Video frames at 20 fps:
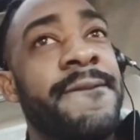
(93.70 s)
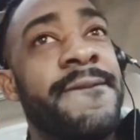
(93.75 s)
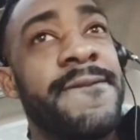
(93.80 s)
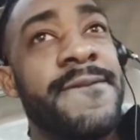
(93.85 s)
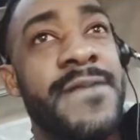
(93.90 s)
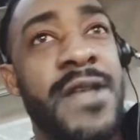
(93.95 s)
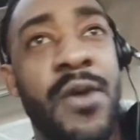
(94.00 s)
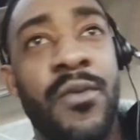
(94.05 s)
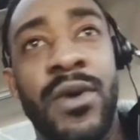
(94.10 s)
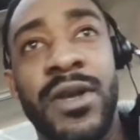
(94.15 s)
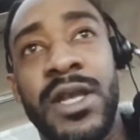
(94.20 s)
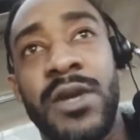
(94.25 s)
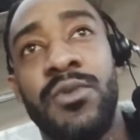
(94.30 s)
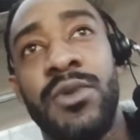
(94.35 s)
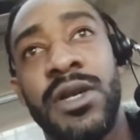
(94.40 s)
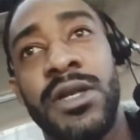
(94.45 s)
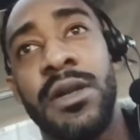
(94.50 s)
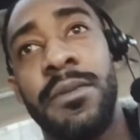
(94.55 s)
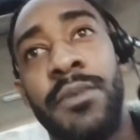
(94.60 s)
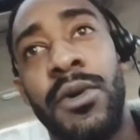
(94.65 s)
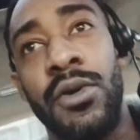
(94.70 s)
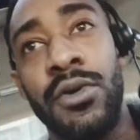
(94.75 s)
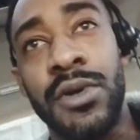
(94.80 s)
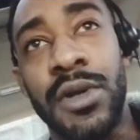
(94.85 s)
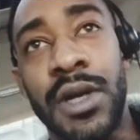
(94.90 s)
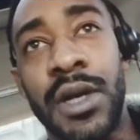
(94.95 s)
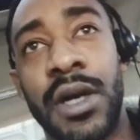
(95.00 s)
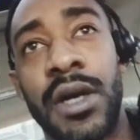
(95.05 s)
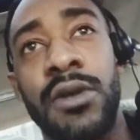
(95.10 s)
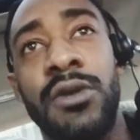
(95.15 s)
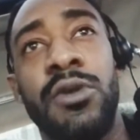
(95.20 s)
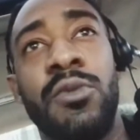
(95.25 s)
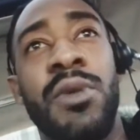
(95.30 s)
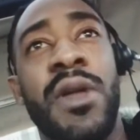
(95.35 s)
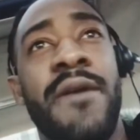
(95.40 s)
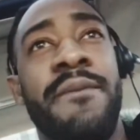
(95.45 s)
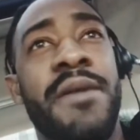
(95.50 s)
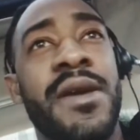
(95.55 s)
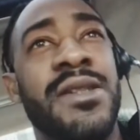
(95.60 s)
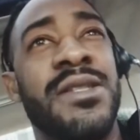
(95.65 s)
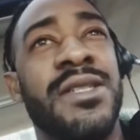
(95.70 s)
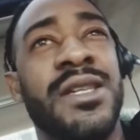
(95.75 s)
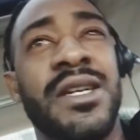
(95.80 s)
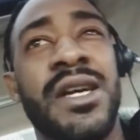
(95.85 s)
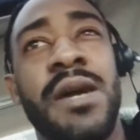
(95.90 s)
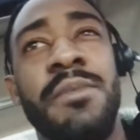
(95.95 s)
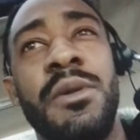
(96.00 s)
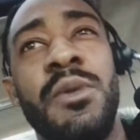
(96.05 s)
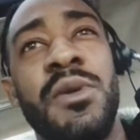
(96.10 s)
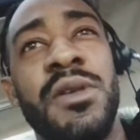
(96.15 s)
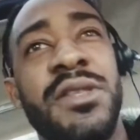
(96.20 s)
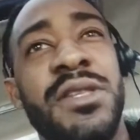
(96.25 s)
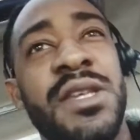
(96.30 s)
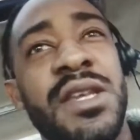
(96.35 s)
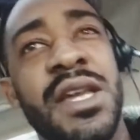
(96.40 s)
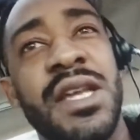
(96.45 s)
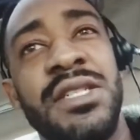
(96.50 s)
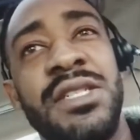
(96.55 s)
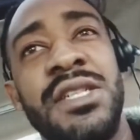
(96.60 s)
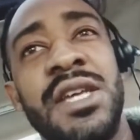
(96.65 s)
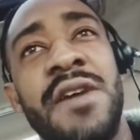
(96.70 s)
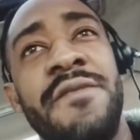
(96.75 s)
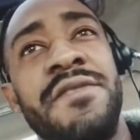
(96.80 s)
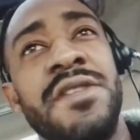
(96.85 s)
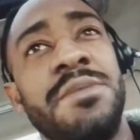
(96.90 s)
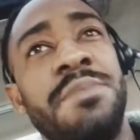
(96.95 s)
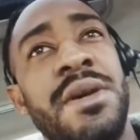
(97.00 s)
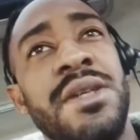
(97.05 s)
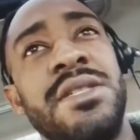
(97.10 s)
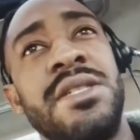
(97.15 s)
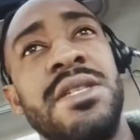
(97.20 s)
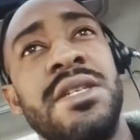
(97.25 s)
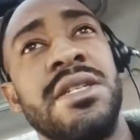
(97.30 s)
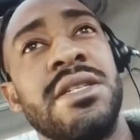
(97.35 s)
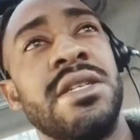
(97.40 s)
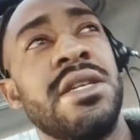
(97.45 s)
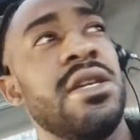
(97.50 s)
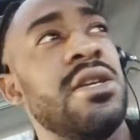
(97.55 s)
wind up with a pneumonia. We have patients that come in with CHF. It's basically